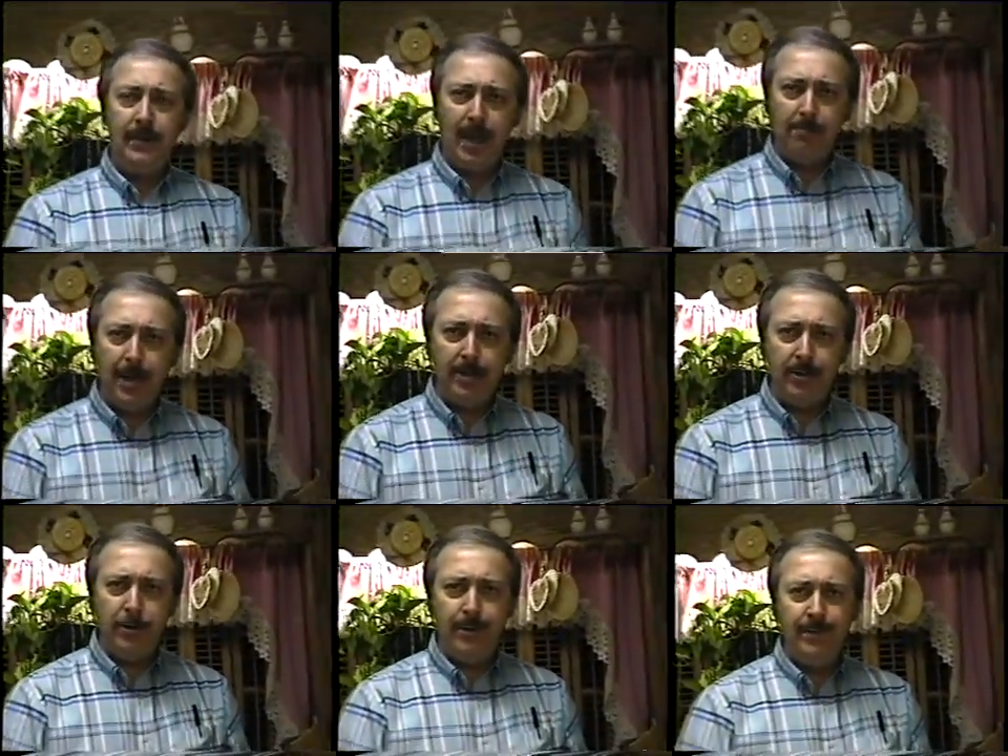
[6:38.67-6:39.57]
God bless
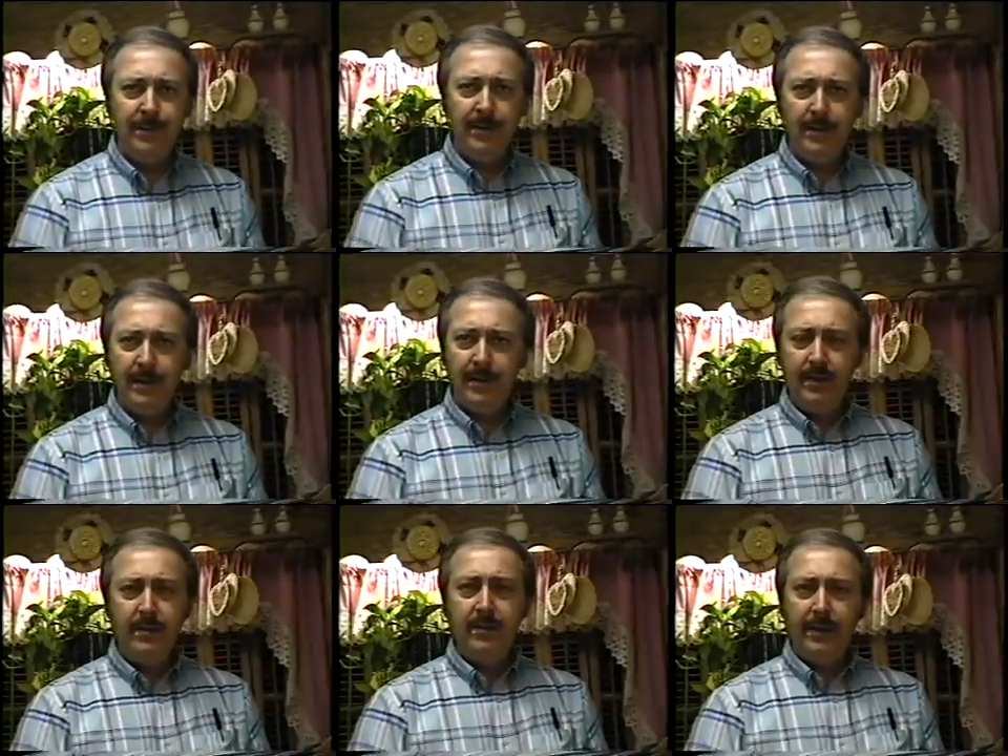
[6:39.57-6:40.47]
you,
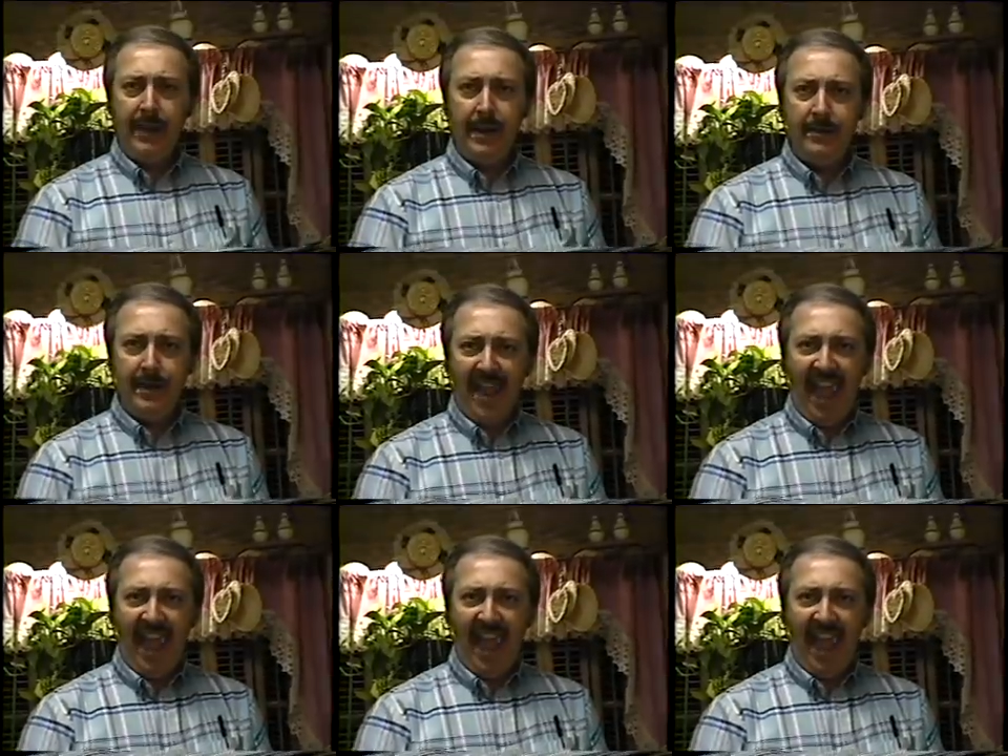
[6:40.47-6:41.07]
and...